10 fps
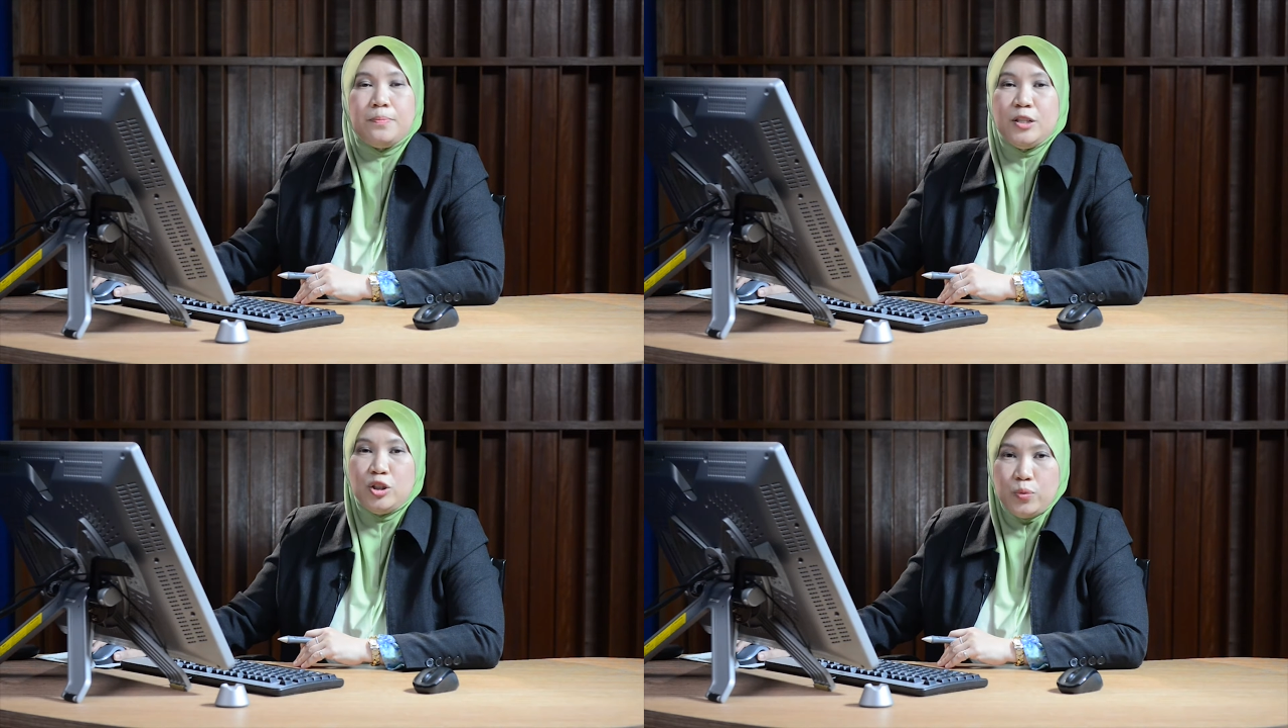
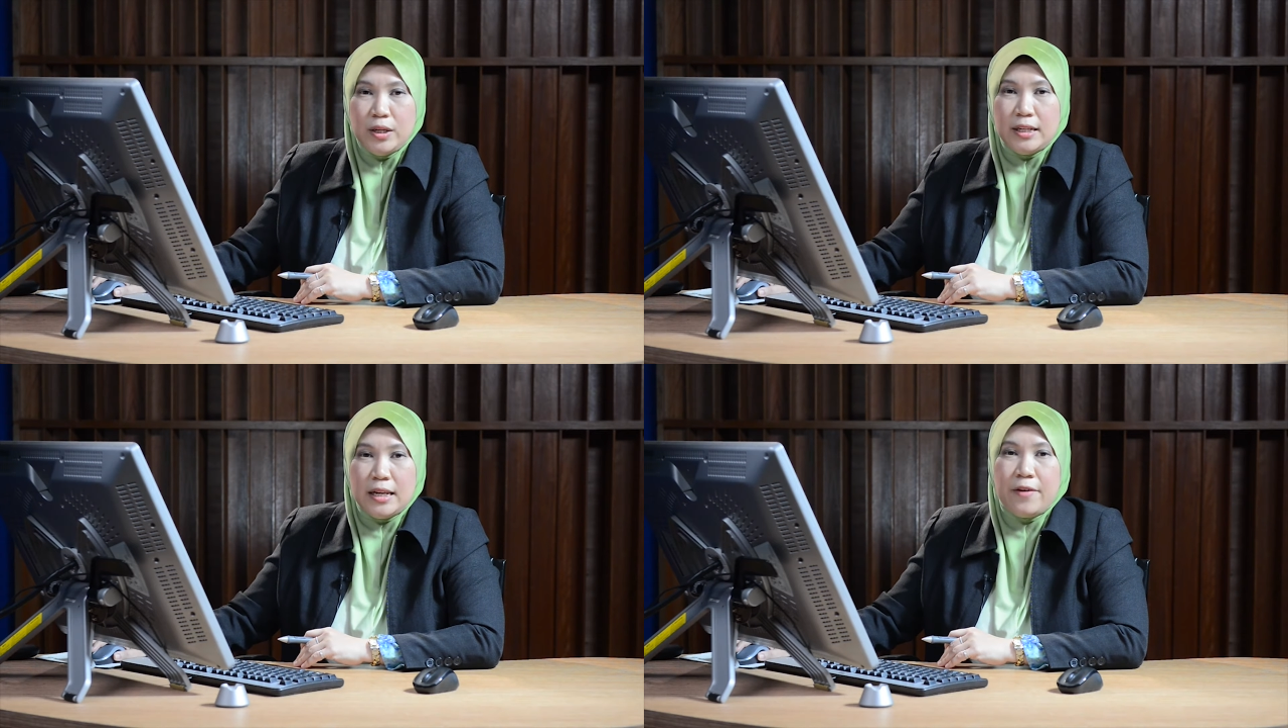
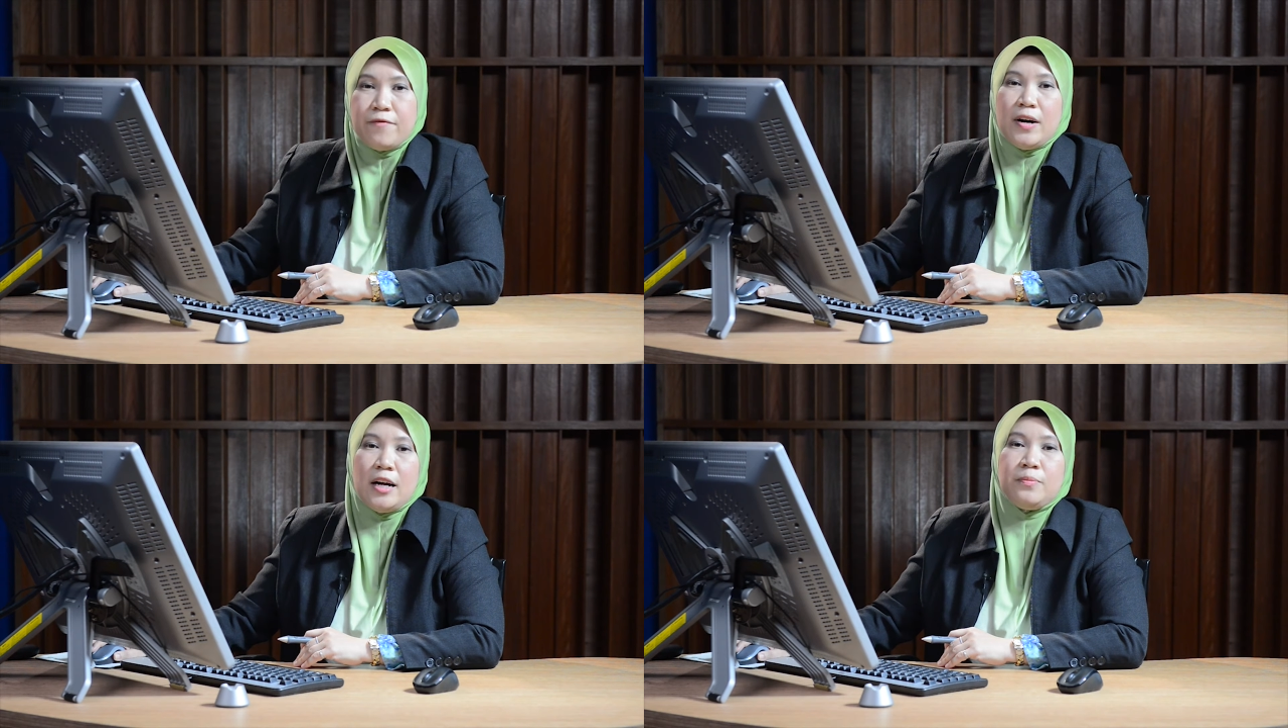between
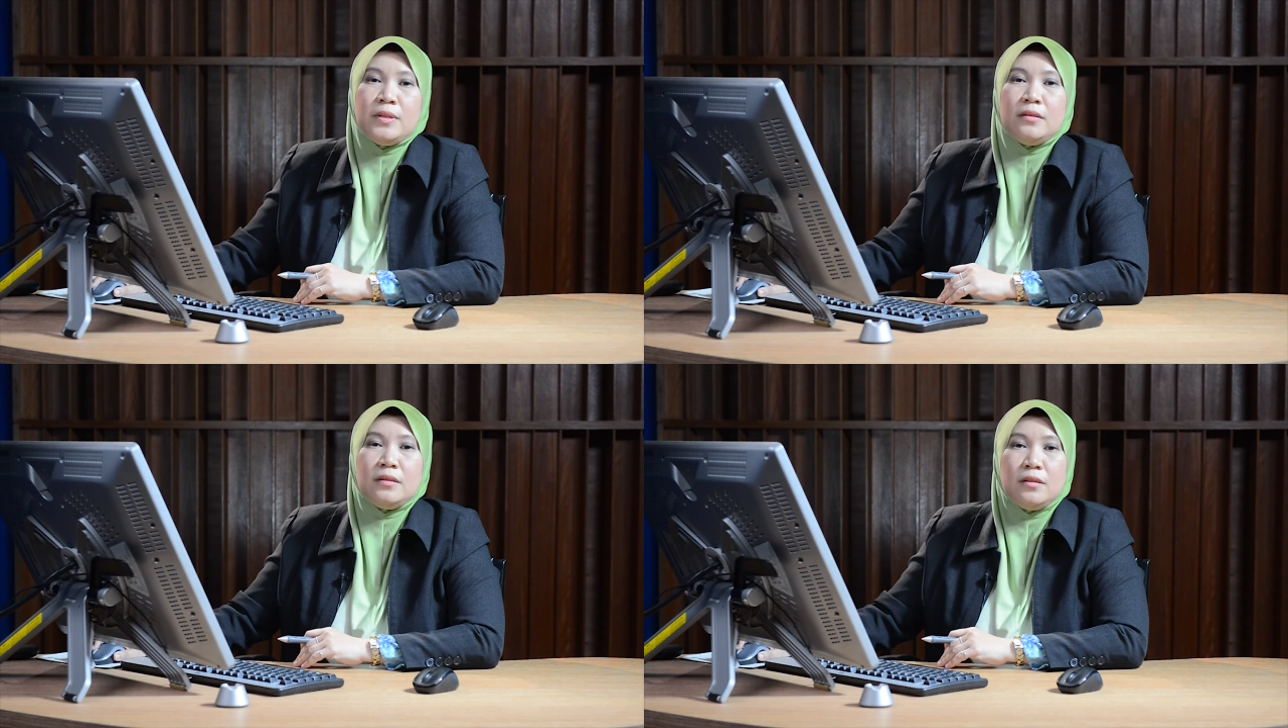
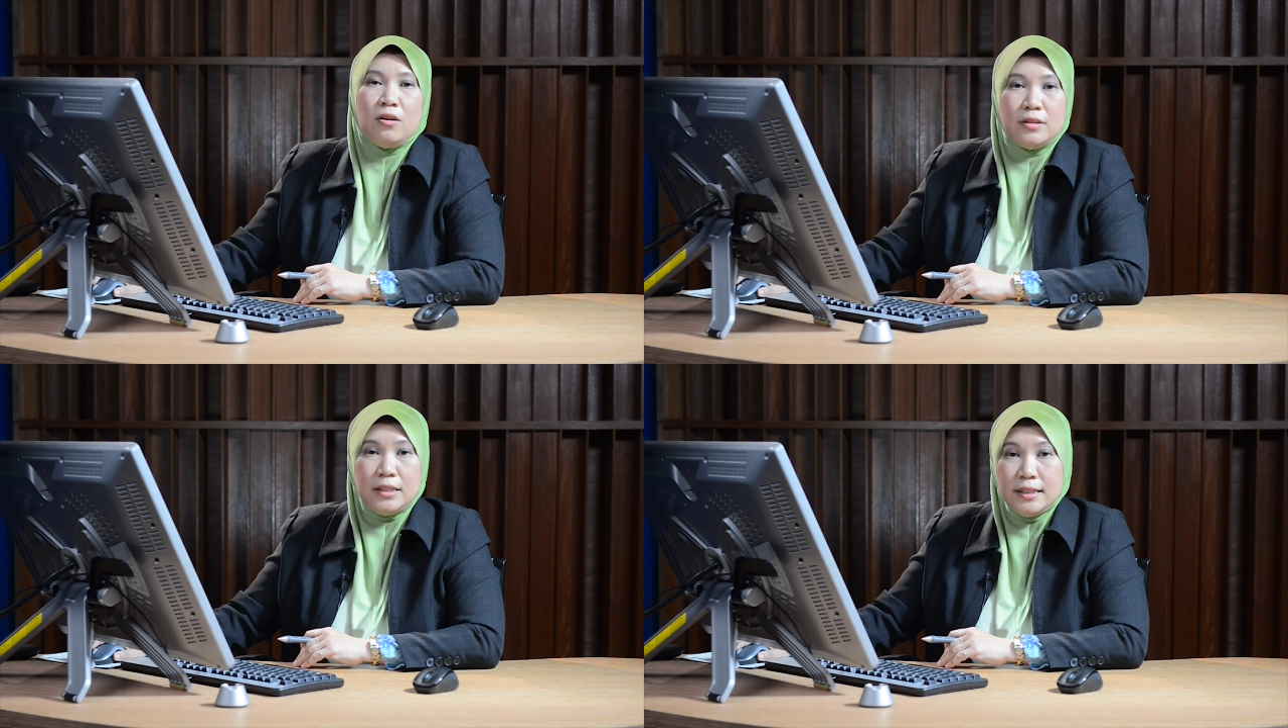environmental
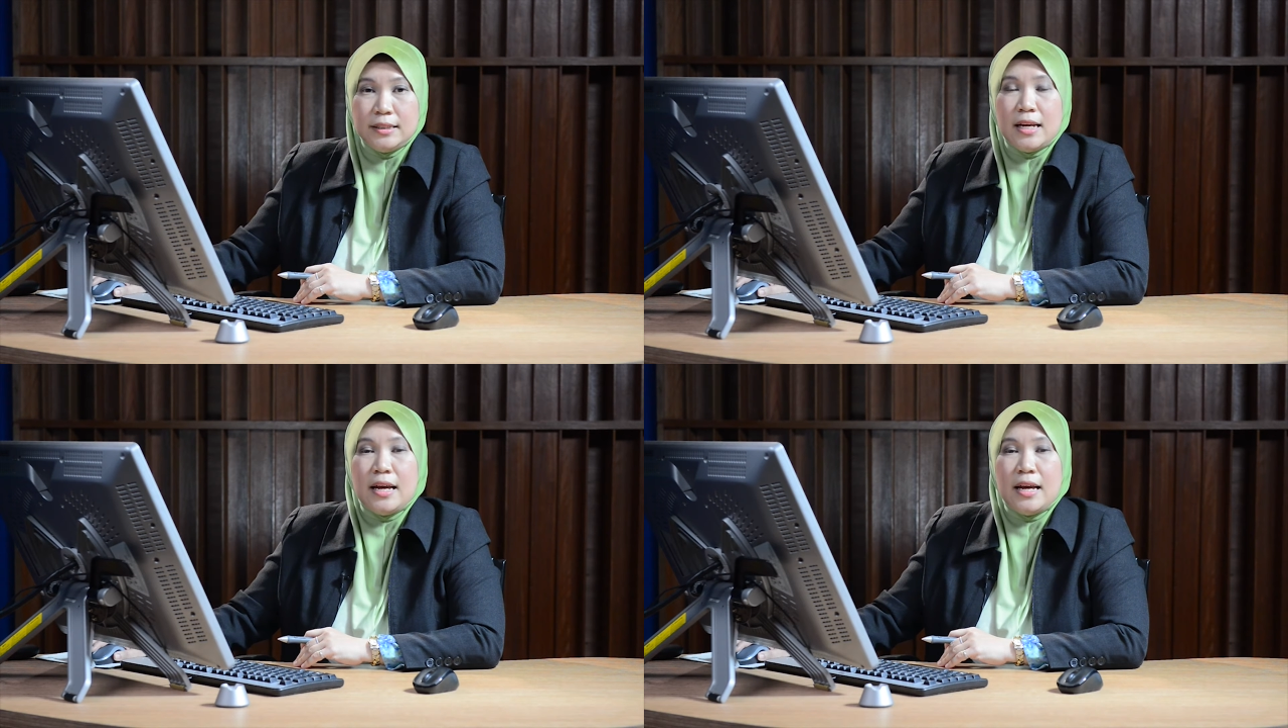audit